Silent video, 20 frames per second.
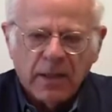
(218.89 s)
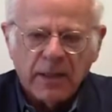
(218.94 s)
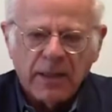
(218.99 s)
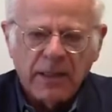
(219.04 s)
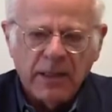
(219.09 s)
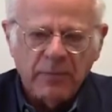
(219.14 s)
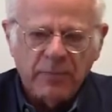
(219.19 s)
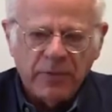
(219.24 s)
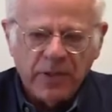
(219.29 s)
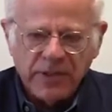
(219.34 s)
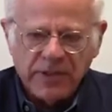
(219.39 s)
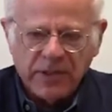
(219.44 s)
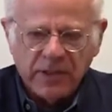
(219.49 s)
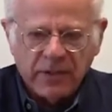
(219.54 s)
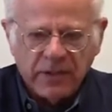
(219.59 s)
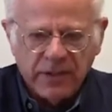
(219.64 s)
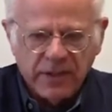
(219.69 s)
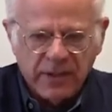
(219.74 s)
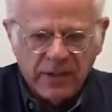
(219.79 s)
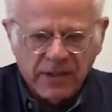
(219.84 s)
uh,
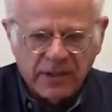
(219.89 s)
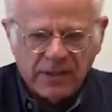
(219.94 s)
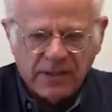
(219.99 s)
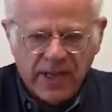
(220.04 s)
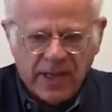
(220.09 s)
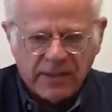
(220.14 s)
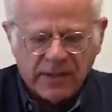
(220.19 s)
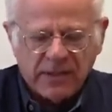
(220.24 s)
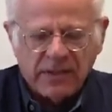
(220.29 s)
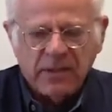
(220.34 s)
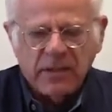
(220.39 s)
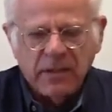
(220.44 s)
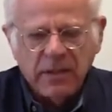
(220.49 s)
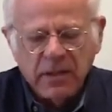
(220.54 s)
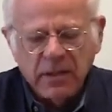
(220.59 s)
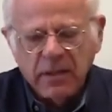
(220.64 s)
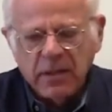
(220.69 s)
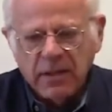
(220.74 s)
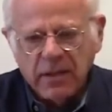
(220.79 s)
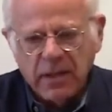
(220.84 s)
implicitly sets
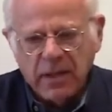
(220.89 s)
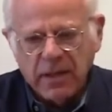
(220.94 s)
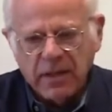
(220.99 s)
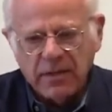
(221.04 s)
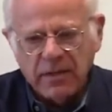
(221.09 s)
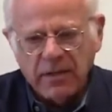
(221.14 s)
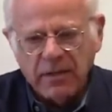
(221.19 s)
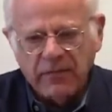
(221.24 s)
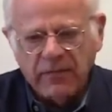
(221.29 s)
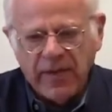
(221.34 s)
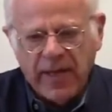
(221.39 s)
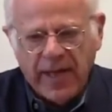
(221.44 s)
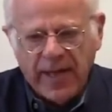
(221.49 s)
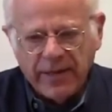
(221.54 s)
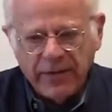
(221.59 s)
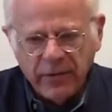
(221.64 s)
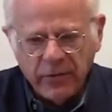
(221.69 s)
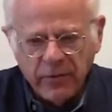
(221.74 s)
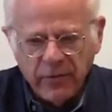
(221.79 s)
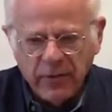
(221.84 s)
uh, the
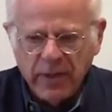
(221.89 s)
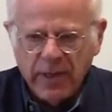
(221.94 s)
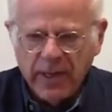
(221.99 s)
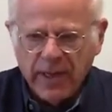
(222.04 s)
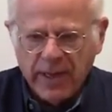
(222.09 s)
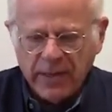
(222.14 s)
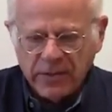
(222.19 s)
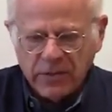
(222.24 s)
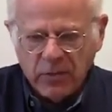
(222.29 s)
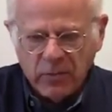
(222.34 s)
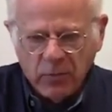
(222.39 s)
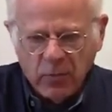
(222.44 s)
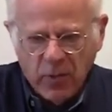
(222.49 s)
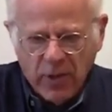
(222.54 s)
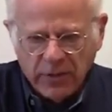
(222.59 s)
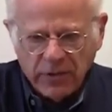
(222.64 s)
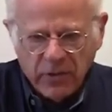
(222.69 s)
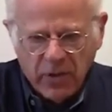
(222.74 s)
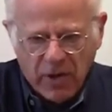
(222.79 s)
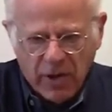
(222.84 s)
value as
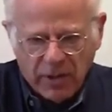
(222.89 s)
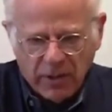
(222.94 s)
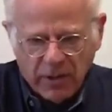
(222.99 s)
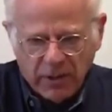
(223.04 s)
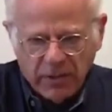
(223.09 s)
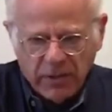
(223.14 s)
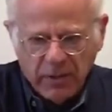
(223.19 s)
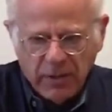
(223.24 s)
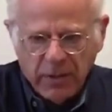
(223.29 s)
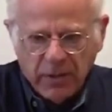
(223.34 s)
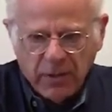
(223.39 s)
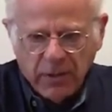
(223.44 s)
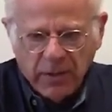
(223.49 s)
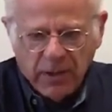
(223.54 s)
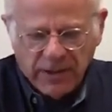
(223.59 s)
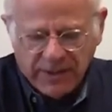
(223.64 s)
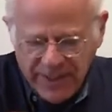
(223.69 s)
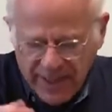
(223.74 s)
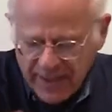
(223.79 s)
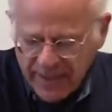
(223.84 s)
one dollar.
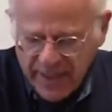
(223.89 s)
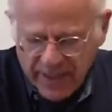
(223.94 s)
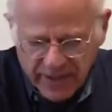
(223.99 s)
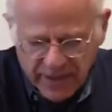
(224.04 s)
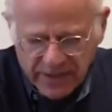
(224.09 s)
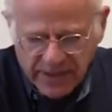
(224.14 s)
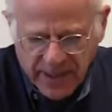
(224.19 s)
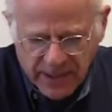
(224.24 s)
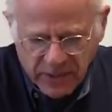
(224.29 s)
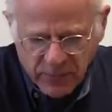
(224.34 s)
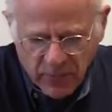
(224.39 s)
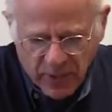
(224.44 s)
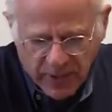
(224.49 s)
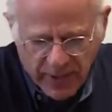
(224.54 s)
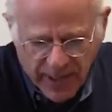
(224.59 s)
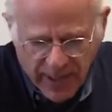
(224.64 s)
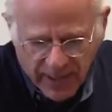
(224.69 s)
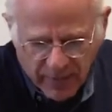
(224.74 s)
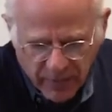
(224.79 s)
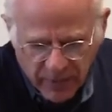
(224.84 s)
That, that is, as
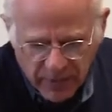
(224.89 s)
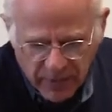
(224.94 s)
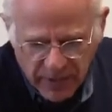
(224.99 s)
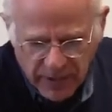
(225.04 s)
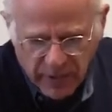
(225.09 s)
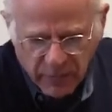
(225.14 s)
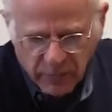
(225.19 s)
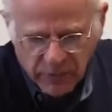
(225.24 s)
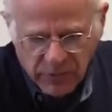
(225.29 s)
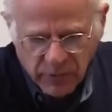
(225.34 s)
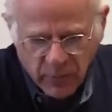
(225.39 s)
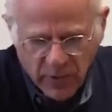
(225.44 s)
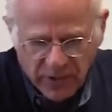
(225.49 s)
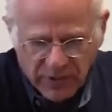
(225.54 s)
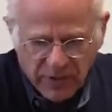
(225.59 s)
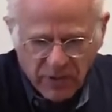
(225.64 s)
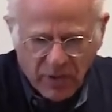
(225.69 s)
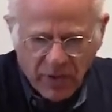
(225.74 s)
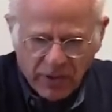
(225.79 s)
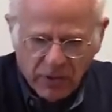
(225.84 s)
one hour equals
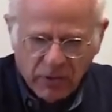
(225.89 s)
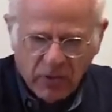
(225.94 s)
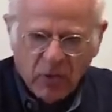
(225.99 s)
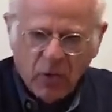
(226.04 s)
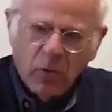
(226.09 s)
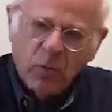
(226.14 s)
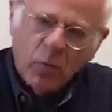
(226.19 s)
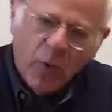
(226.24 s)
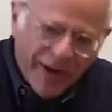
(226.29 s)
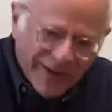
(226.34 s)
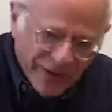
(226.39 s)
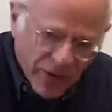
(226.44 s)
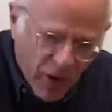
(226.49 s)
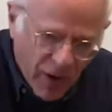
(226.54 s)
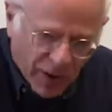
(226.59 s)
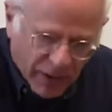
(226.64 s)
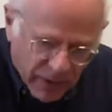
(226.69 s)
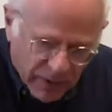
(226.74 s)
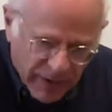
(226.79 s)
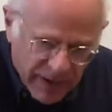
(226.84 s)
one dollar, or one
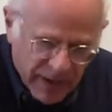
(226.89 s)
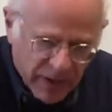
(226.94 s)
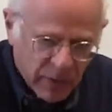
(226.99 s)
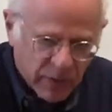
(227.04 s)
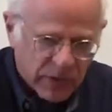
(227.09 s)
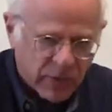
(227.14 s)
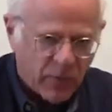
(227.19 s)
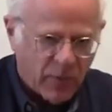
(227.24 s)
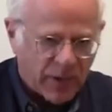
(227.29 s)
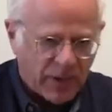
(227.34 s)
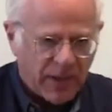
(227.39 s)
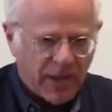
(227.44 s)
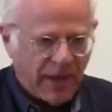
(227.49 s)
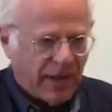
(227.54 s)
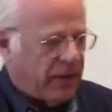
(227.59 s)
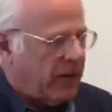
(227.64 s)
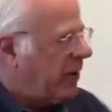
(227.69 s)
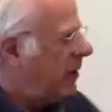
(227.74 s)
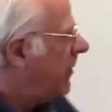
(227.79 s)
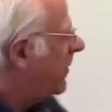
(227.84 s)
dollar equals one
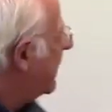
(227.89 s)
hour.